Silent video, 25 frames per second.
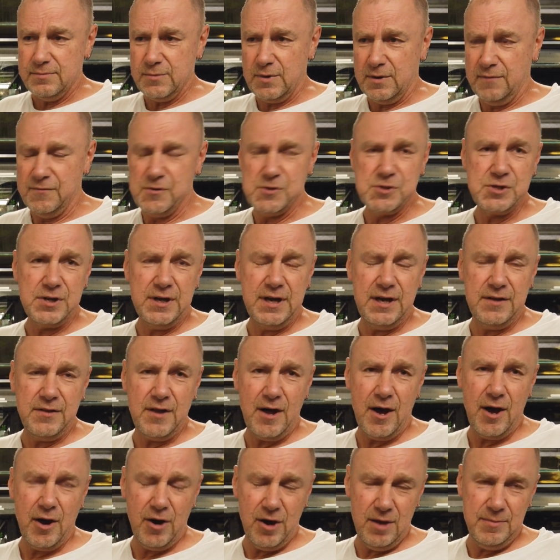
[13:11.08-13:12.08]
Obviously in
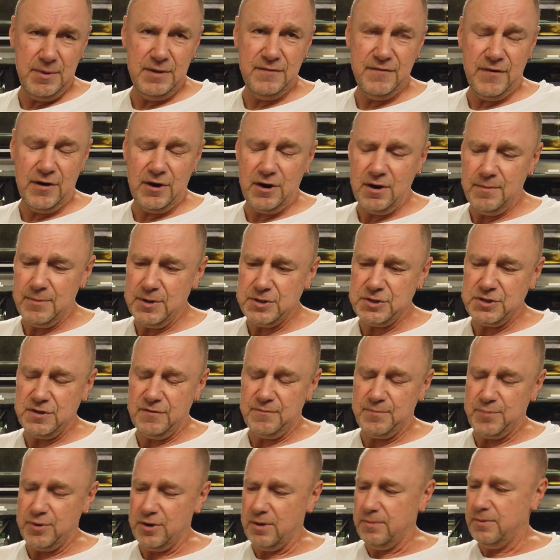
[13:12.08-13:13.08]
the home environment
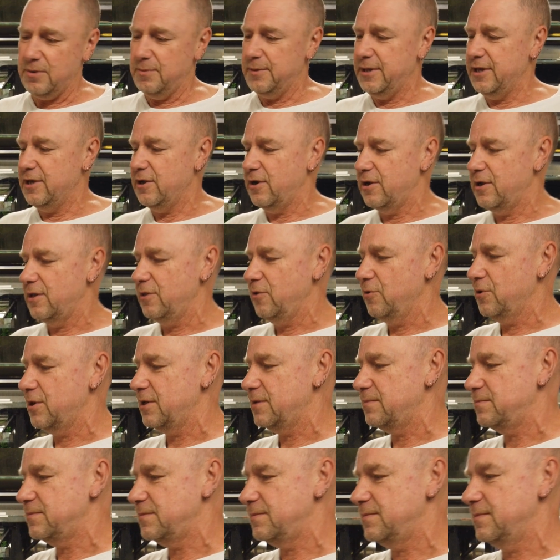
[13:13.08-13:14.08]
you've probably got to look
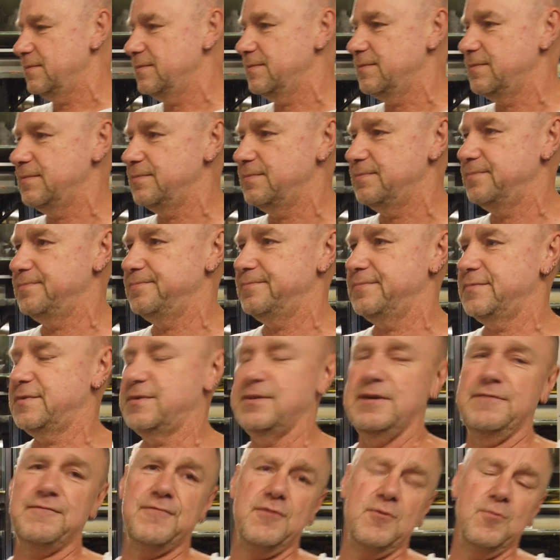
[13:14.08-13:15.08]
at
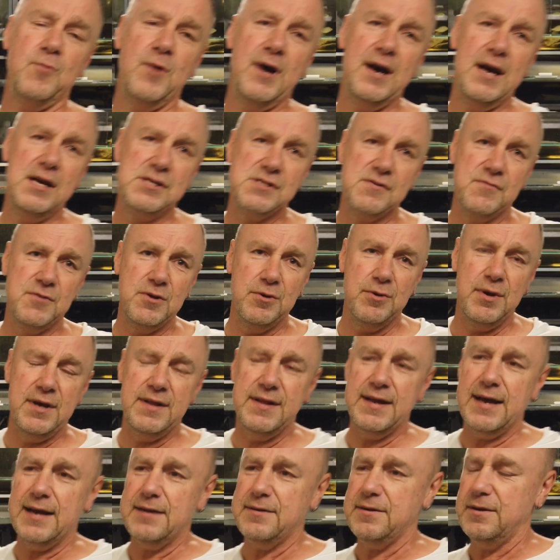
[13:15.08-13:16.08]
different ways of
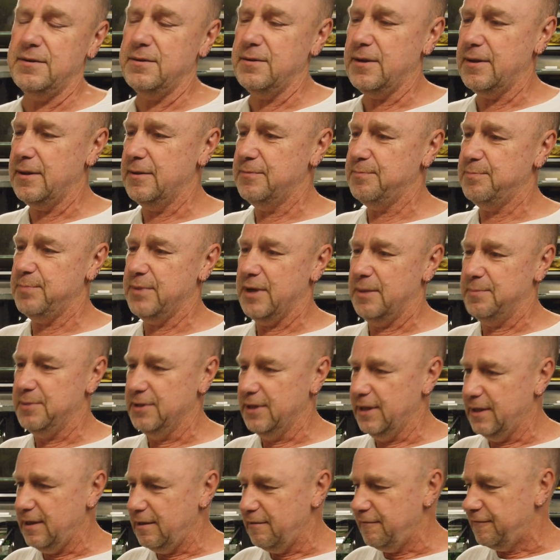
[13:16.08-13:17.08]
doing that, and I
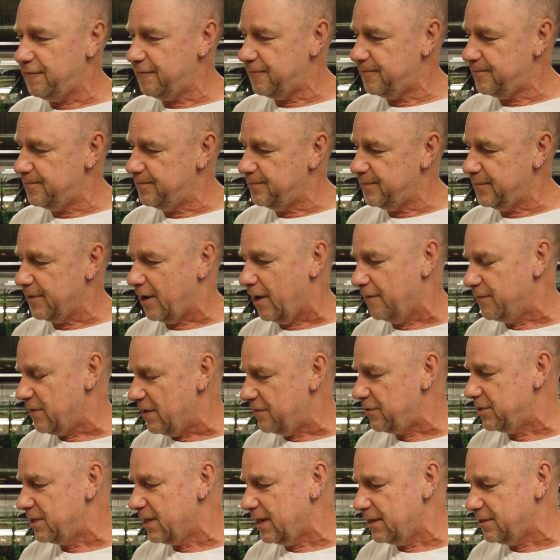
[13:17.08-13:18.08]
believe, I've
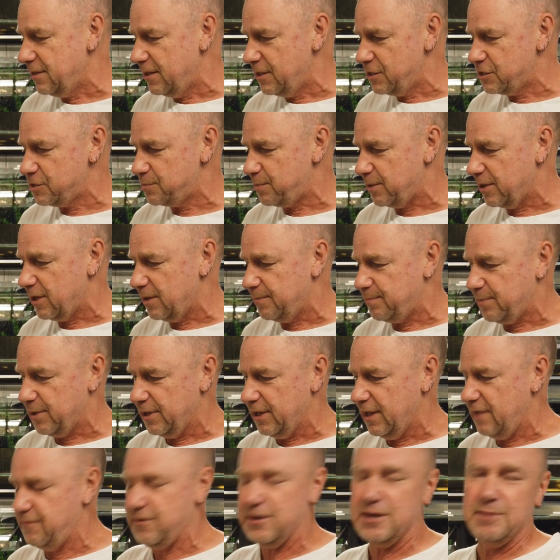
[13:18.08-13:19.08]
never done this, but I
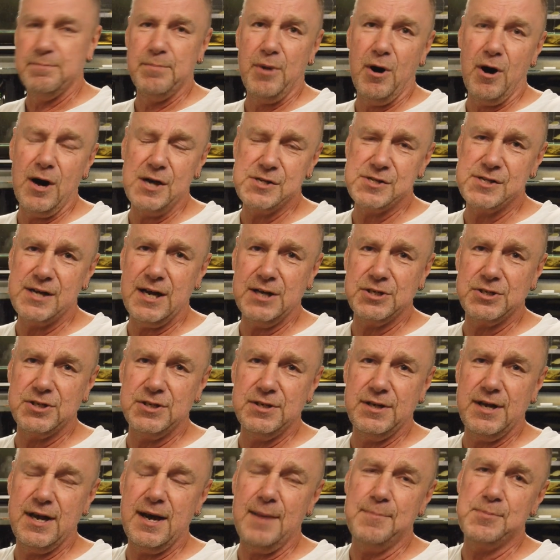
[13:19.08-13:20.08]
believe you can buy
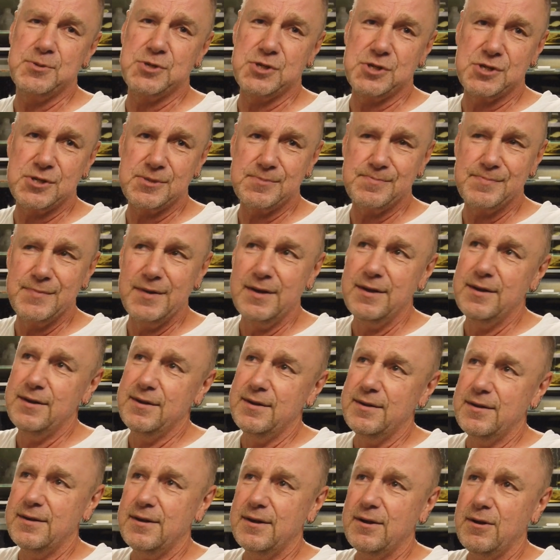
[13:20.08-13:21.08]
suction cups
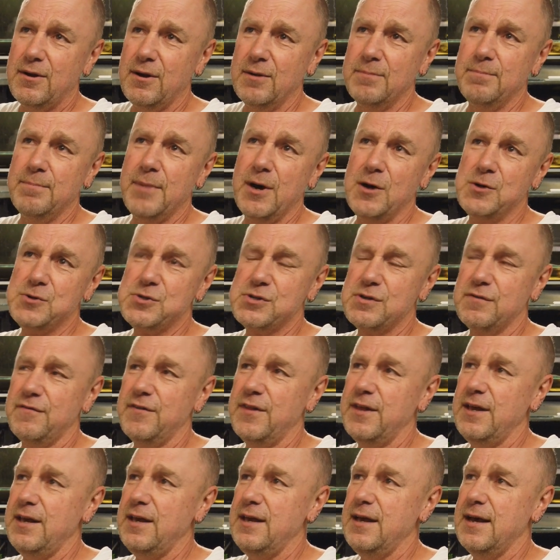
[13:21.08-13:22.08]
on most
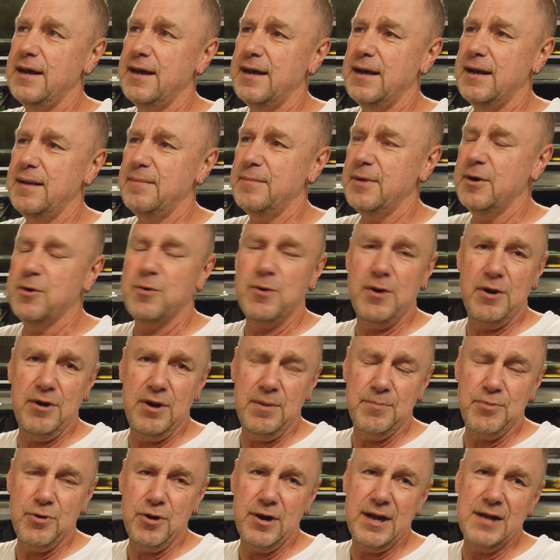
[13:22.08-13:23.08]
of the
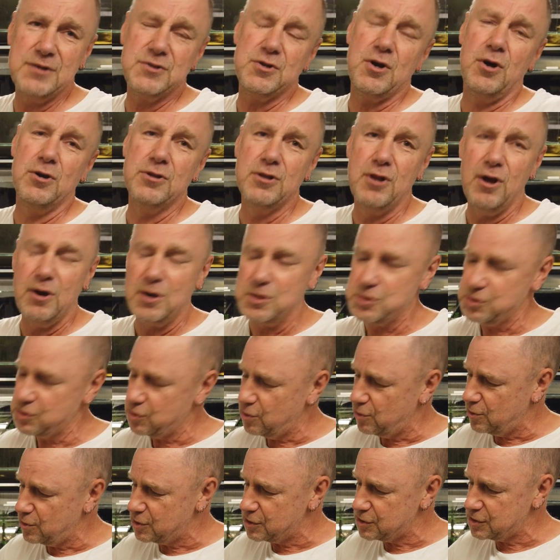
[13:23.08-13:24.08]
aquarium products online
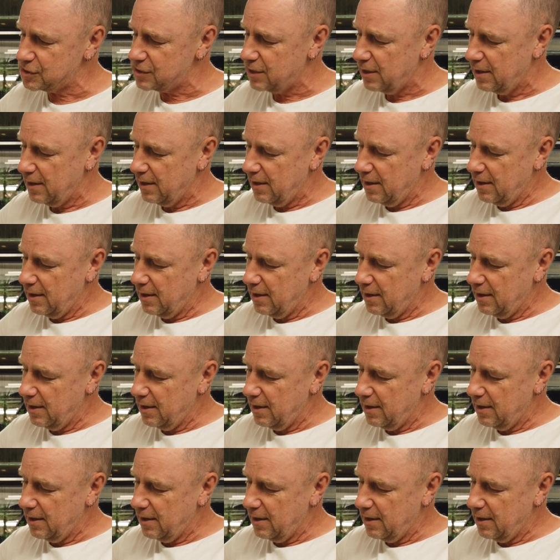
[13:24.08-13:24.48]
stores.